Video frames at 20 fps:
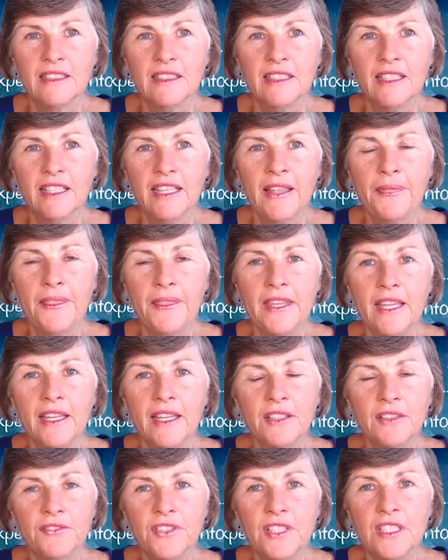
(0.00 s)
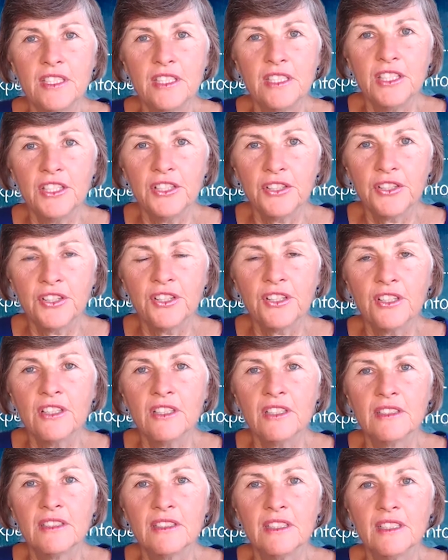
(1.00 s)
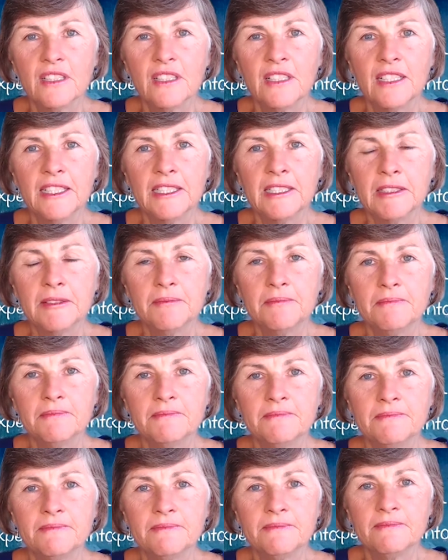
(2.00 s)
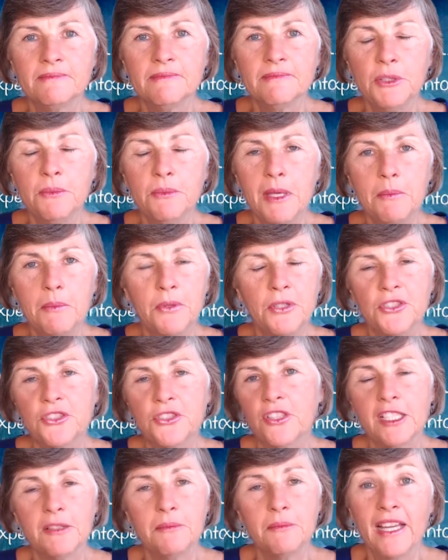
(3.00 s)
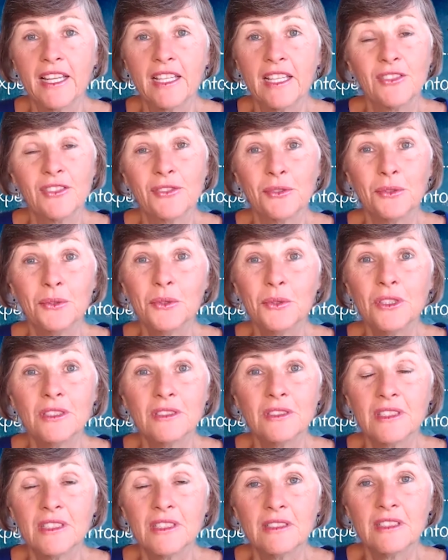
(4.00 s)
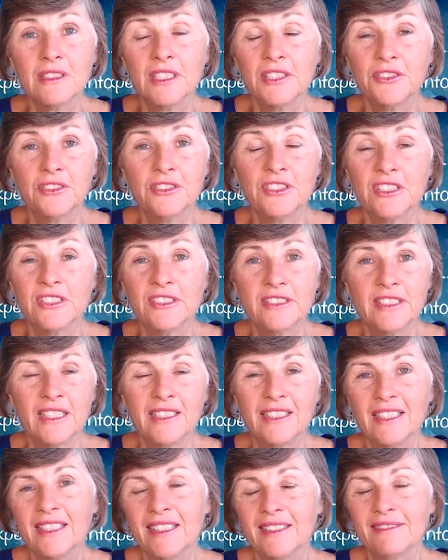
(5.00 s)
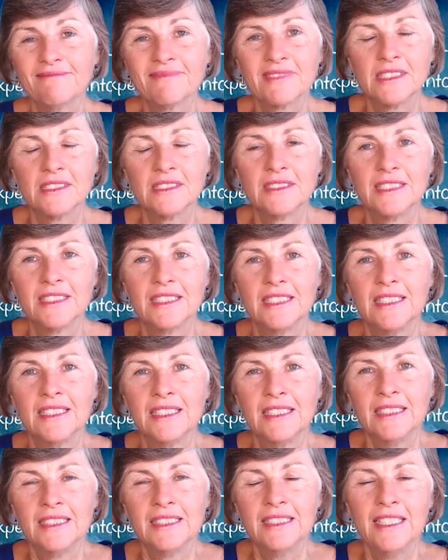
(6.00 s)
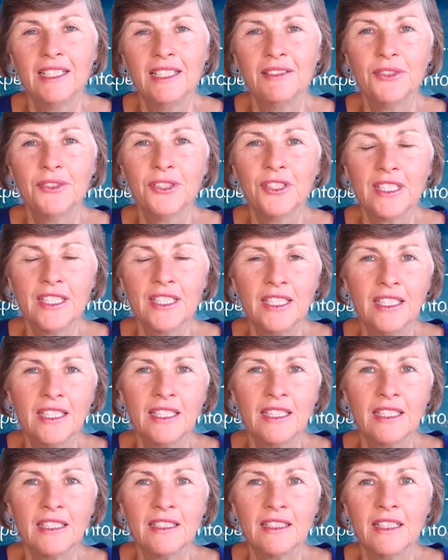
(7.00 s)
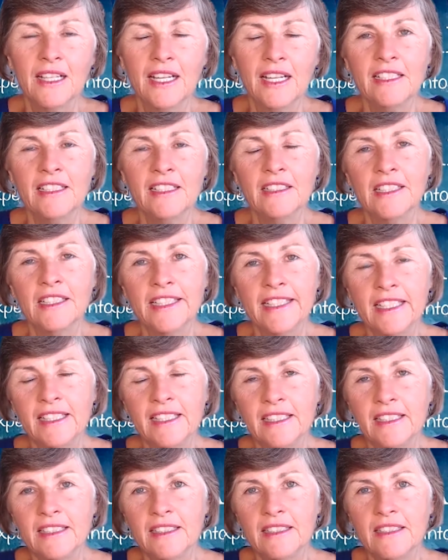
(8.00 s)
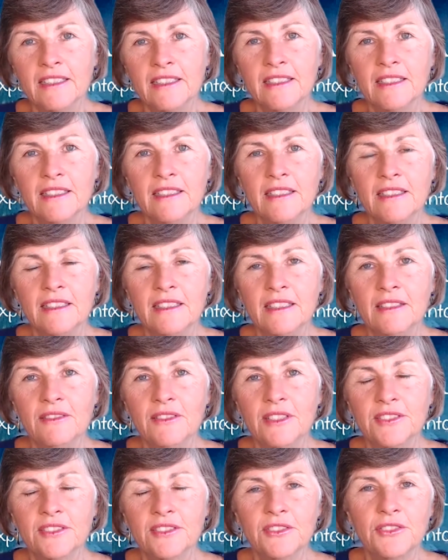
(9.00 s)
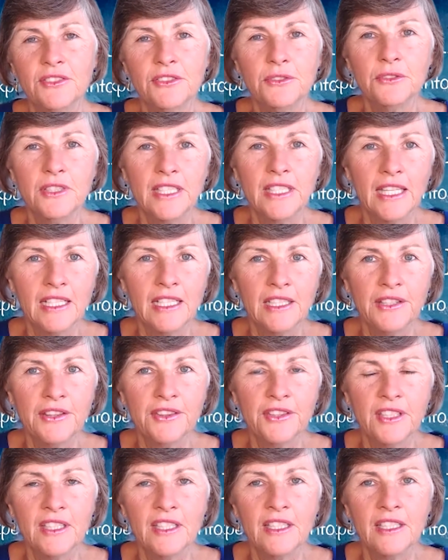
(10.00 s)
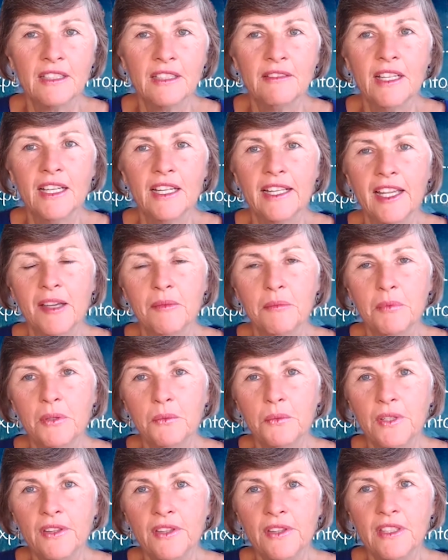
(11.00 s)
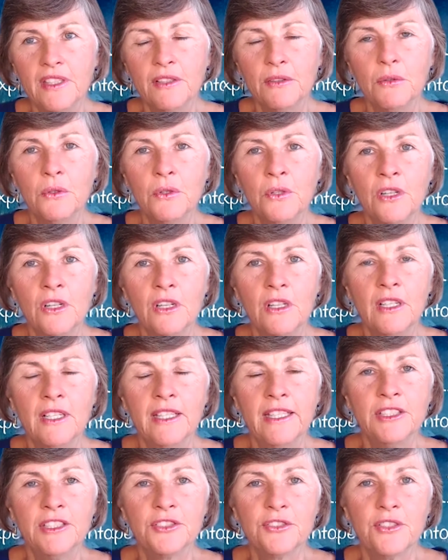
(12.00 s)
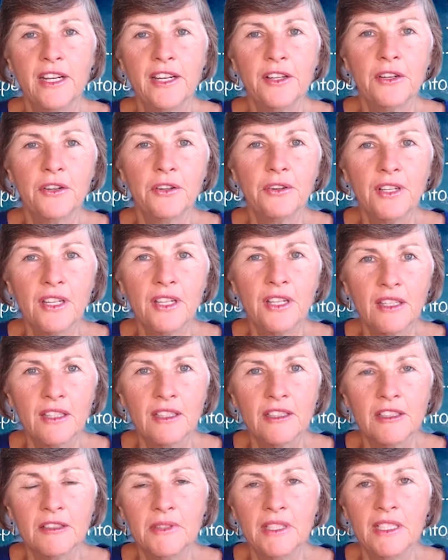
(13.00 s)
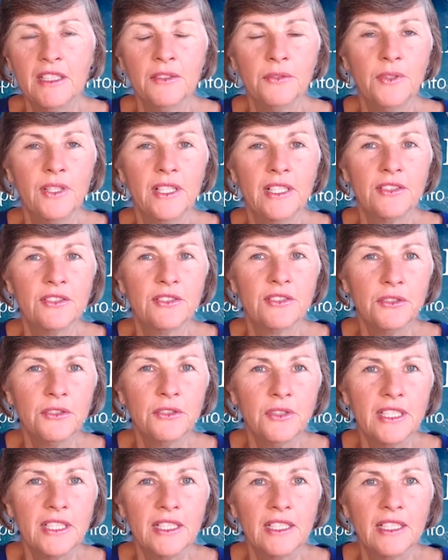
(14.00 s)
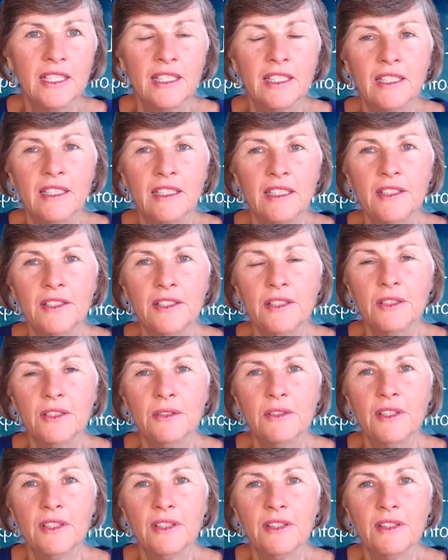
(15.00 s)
at the end of the year, you may put your kid back in school because you'll just say, not working. I didn't like it. He wasn't doing anything, not happy with it, or tried a curriculum. He didn't want to do it. You know,